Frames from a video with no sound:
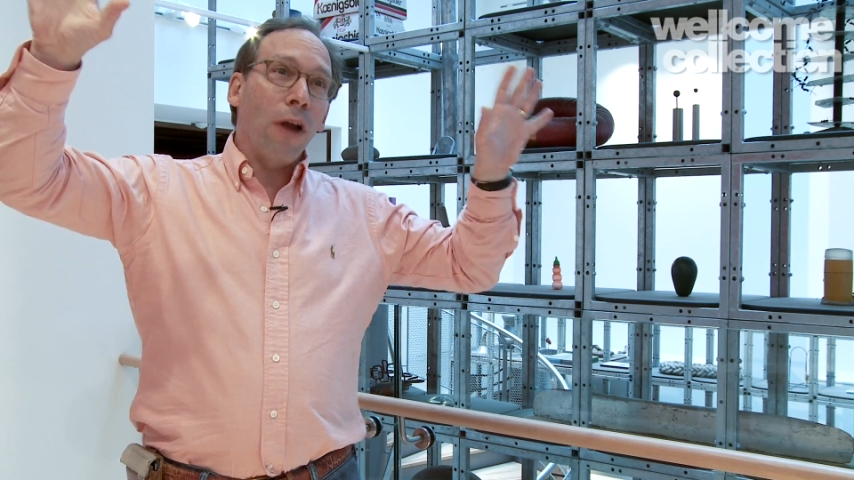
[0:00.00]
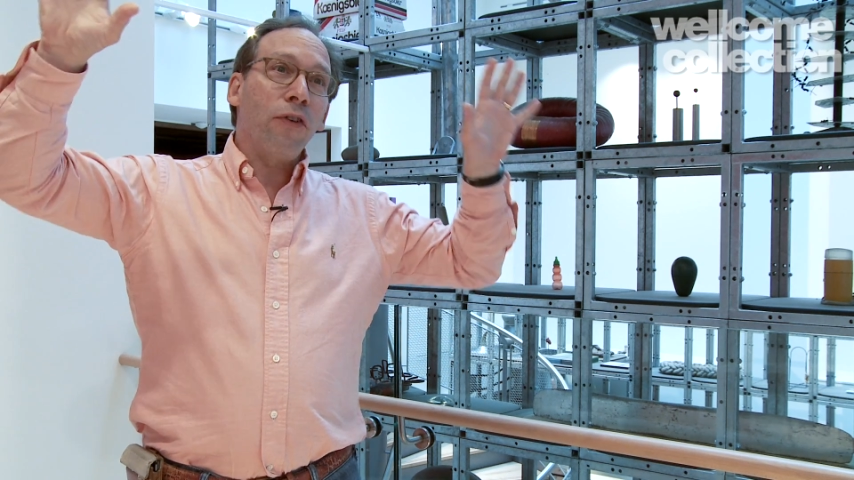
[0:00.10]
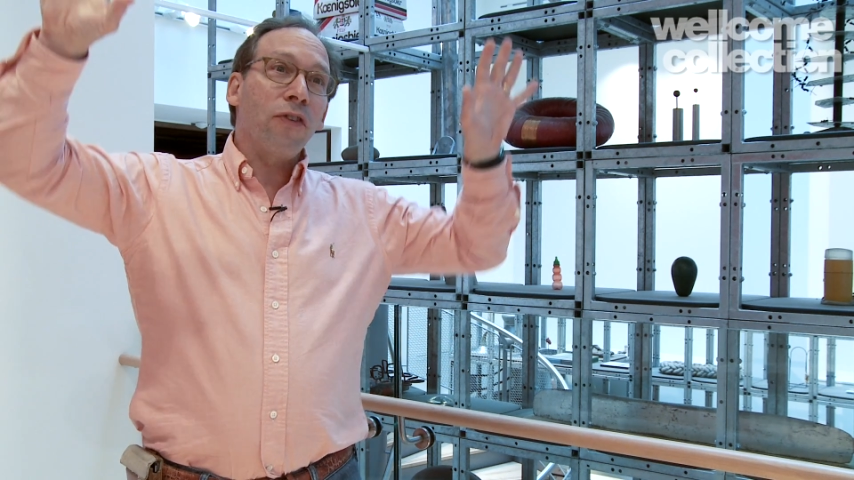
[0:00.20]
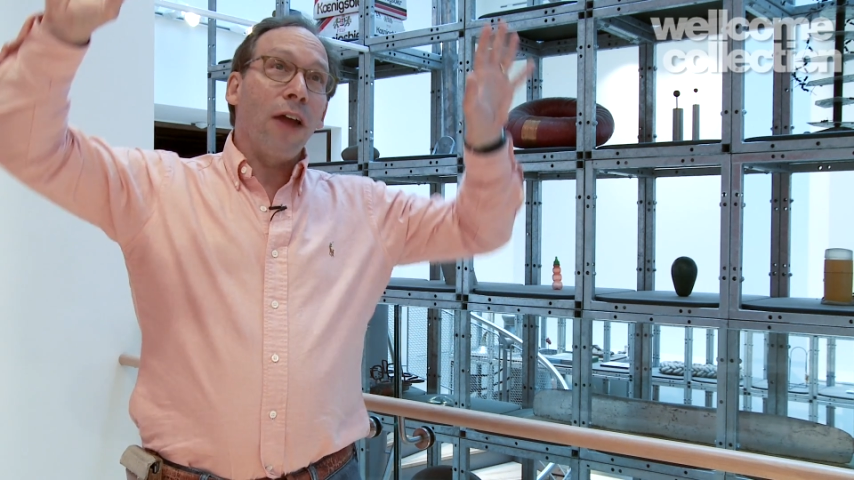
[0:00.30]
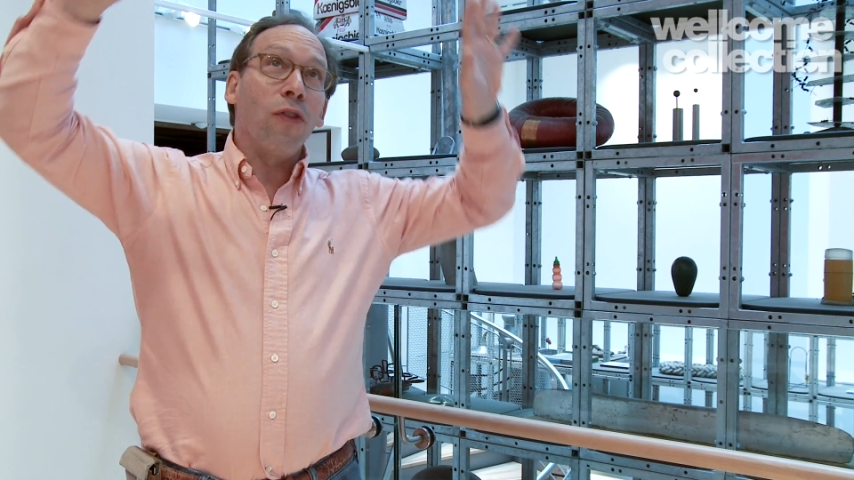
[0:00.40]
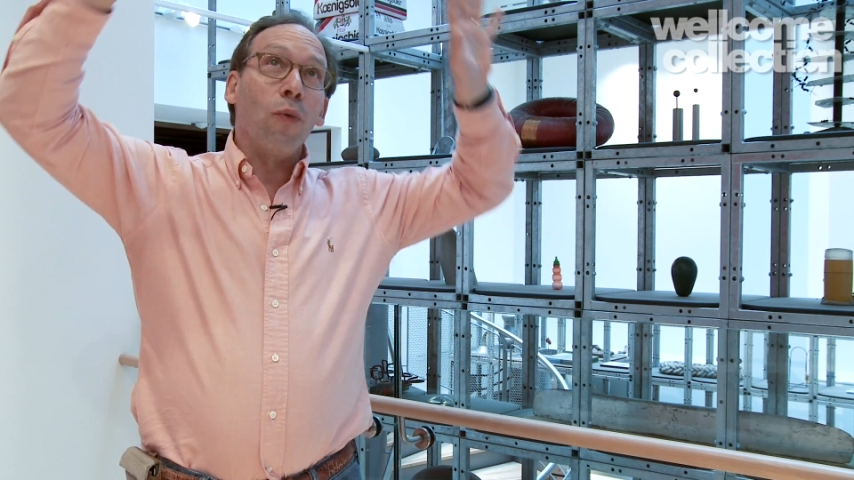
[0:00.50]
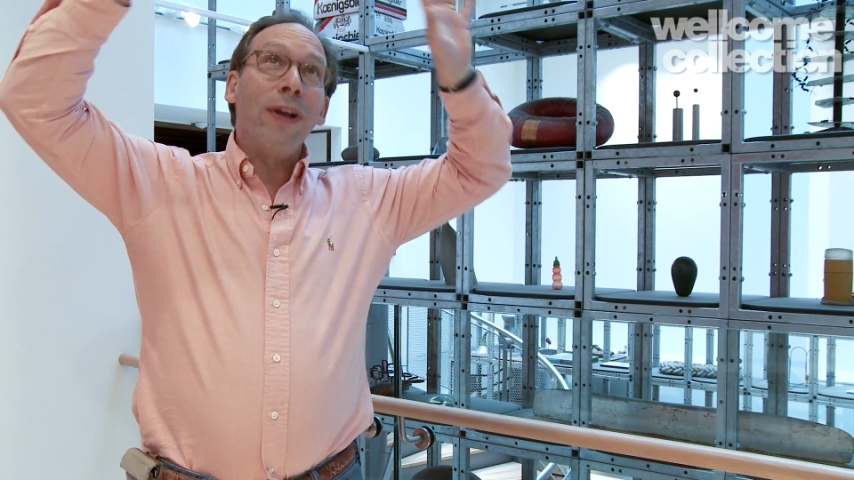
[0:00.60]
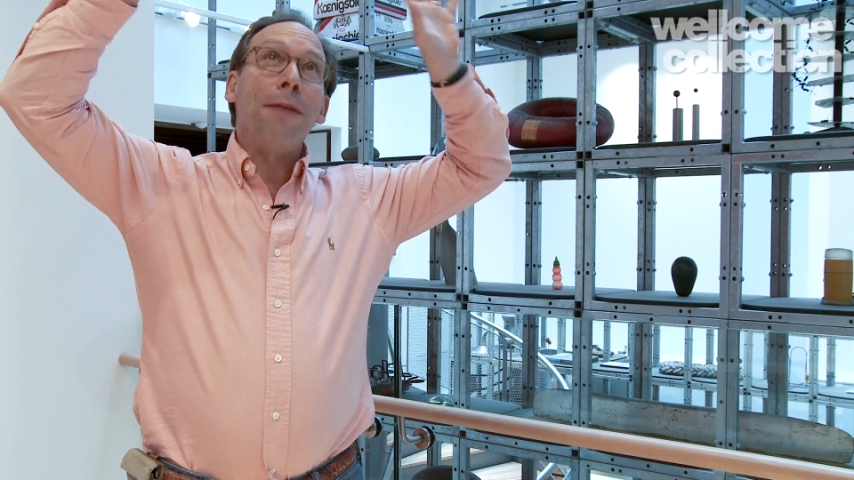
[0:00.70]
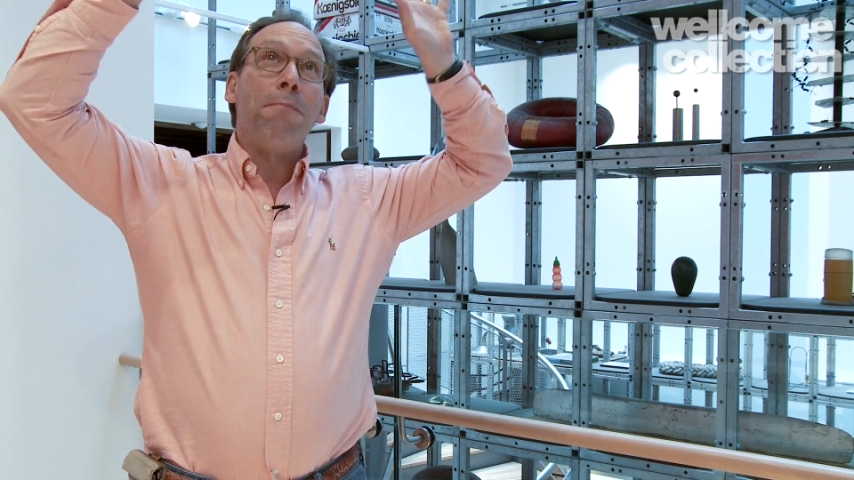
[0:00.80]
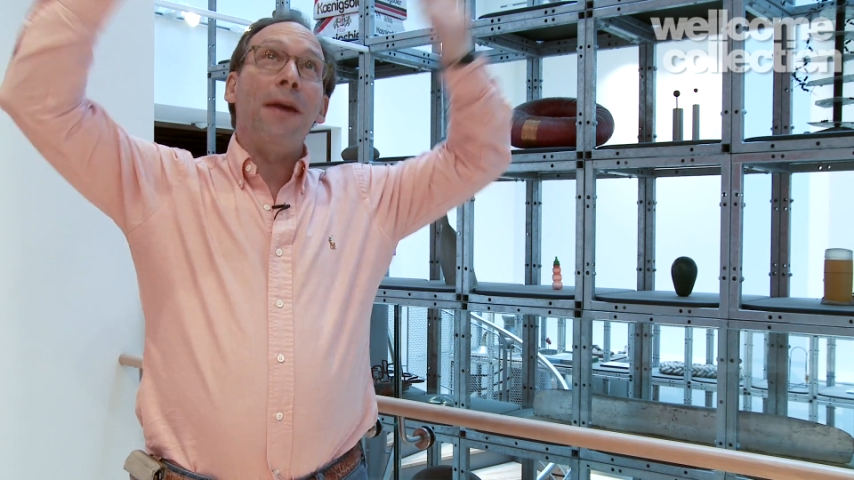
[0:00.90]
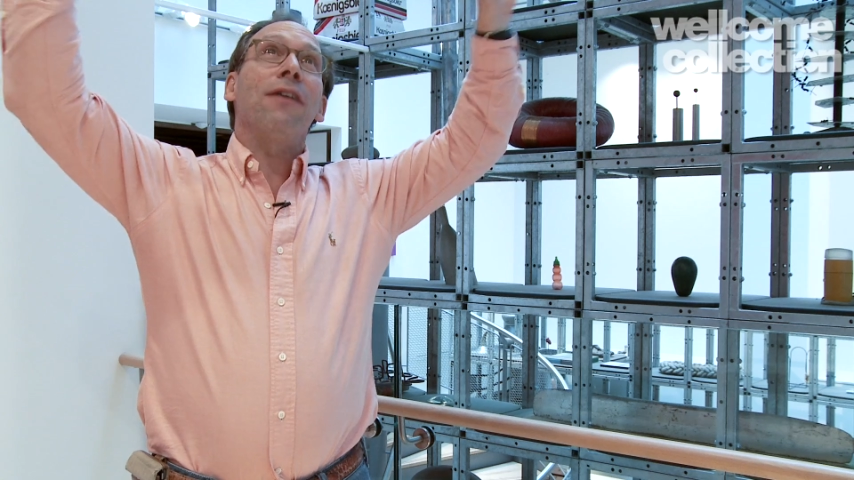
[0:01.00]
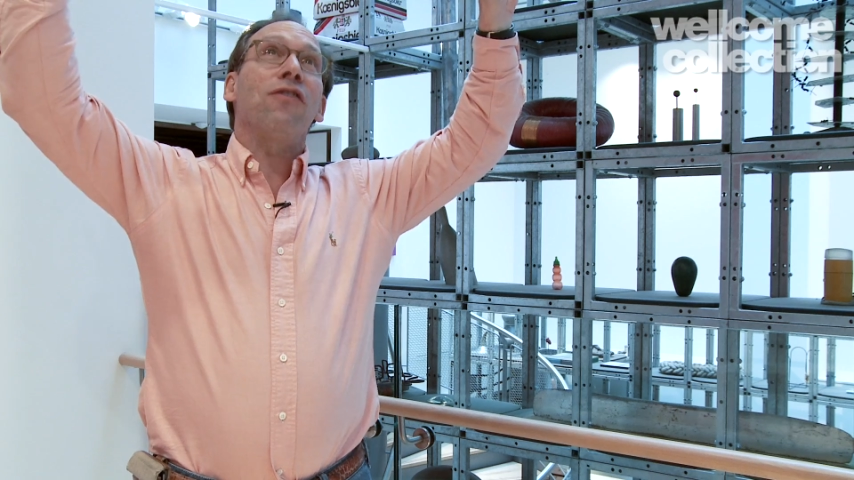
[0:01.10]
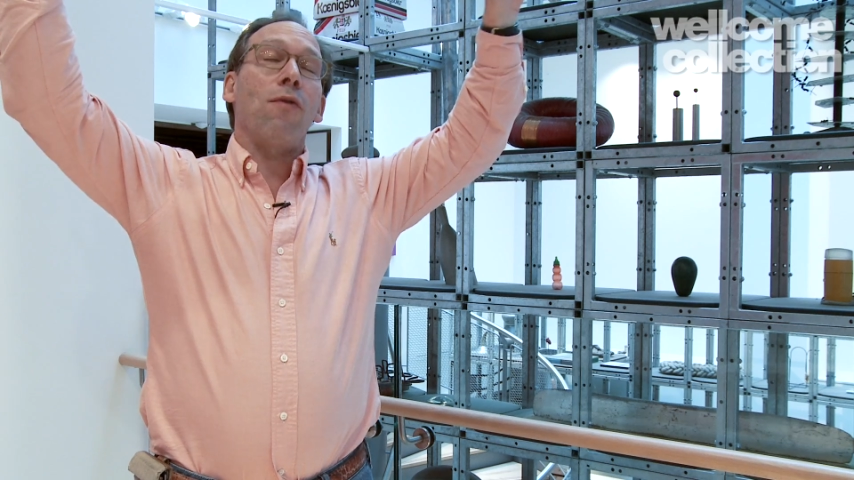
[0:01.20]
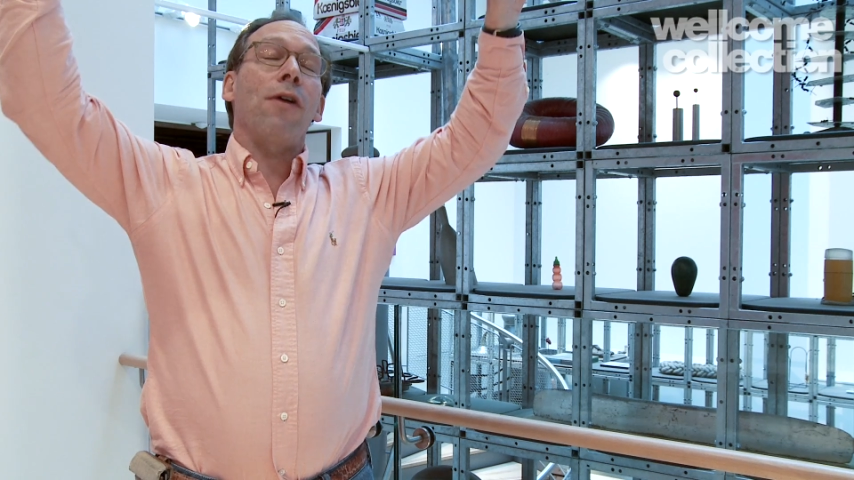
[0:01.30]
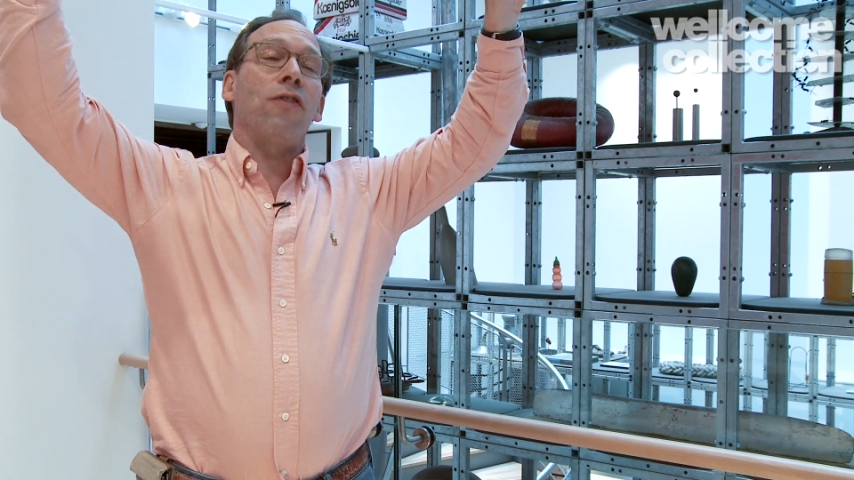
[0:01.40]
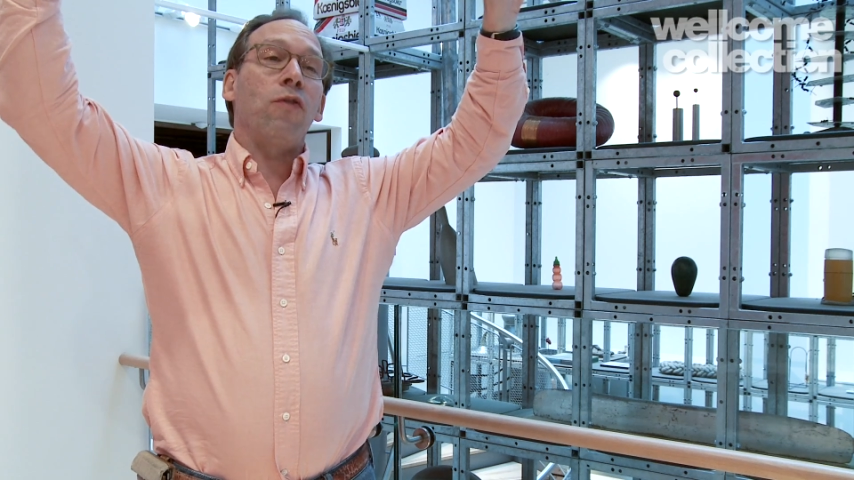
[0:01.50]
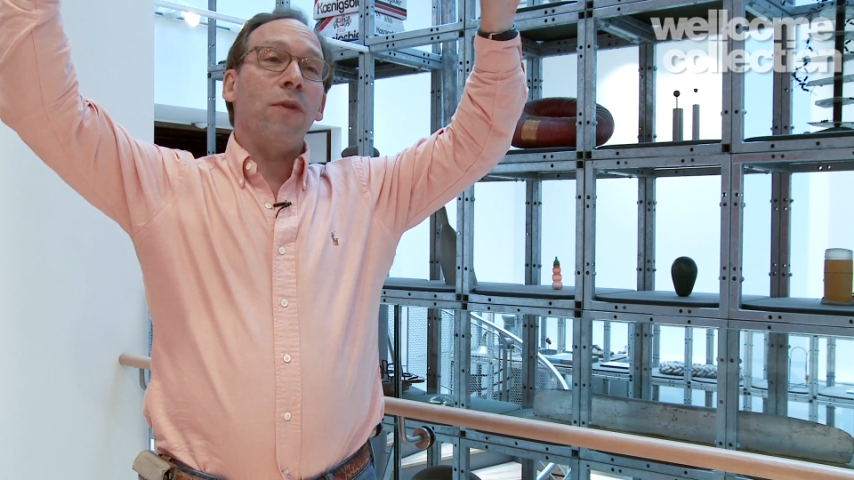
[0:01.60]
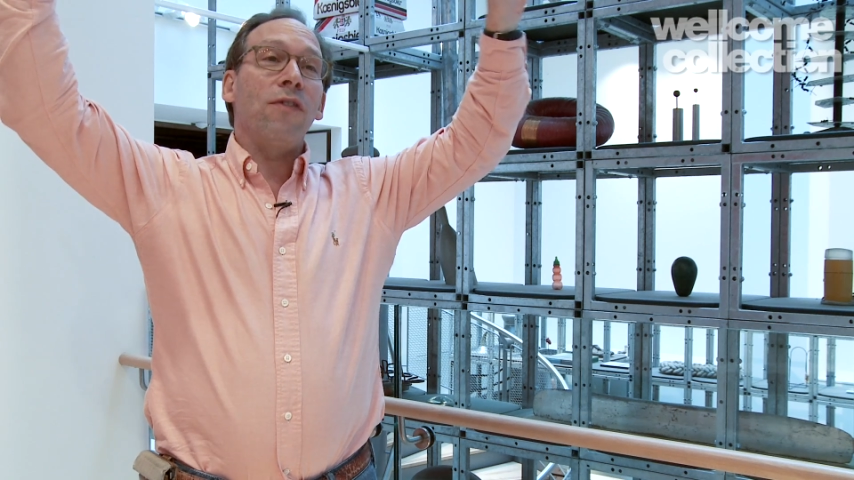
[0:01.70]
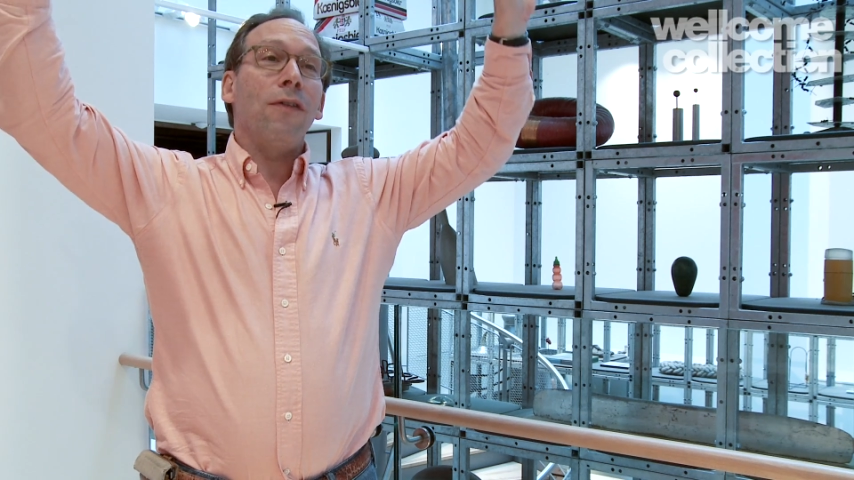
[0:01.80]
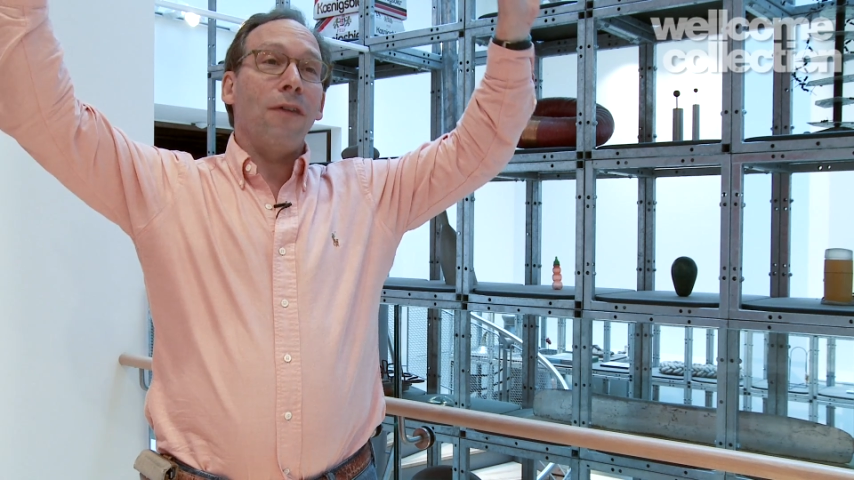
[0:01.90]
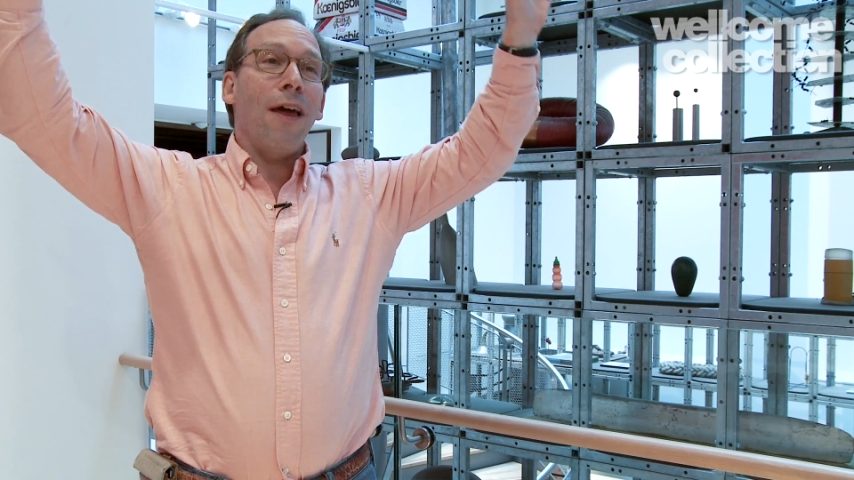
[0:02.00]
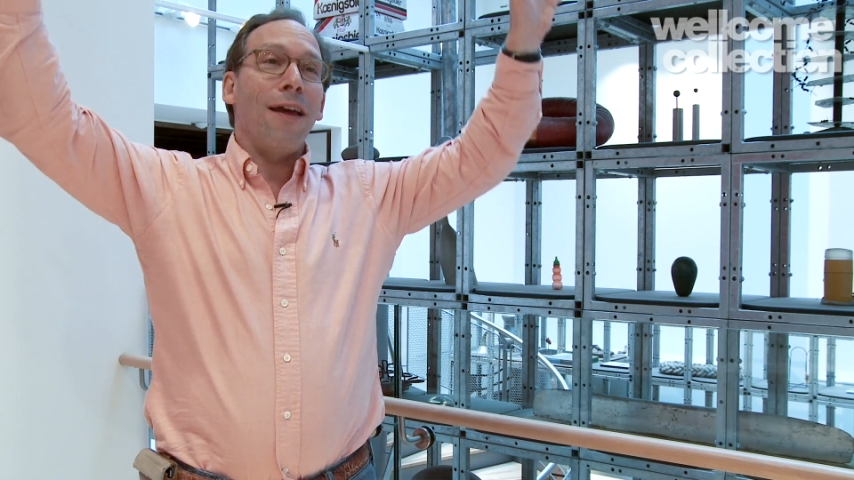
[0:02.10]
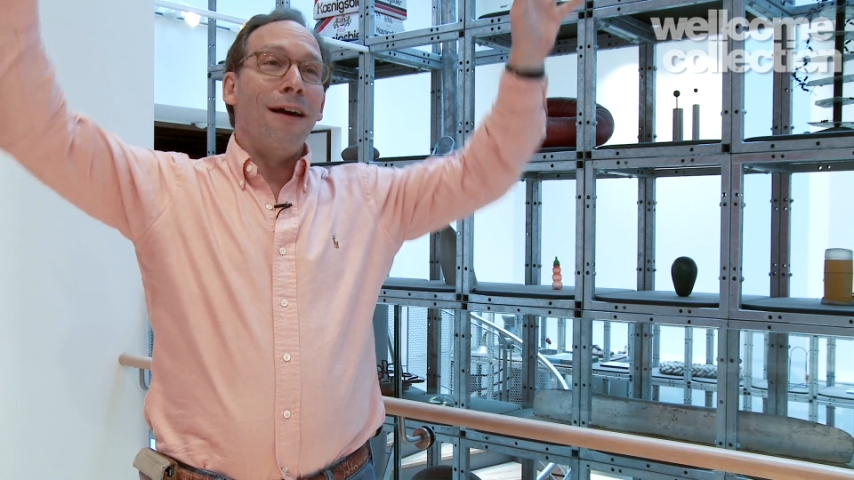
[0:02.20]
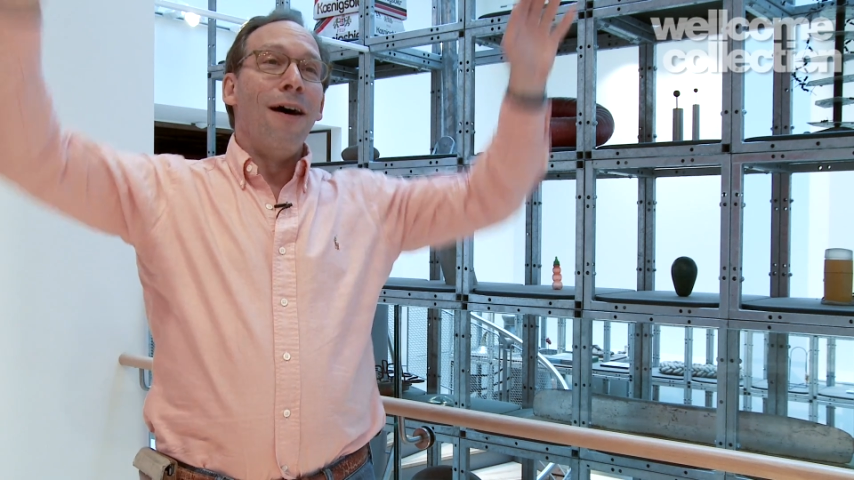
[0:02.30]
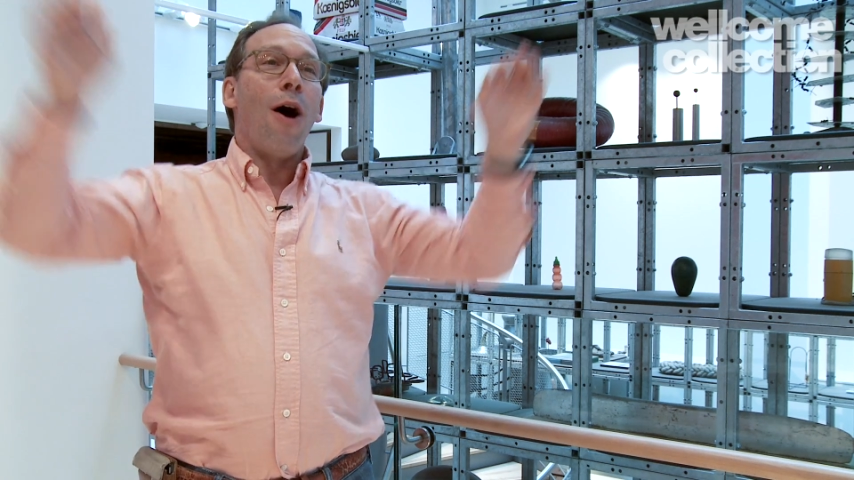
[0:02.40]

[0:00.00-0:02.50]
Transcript: understand the really biggest structures we see today,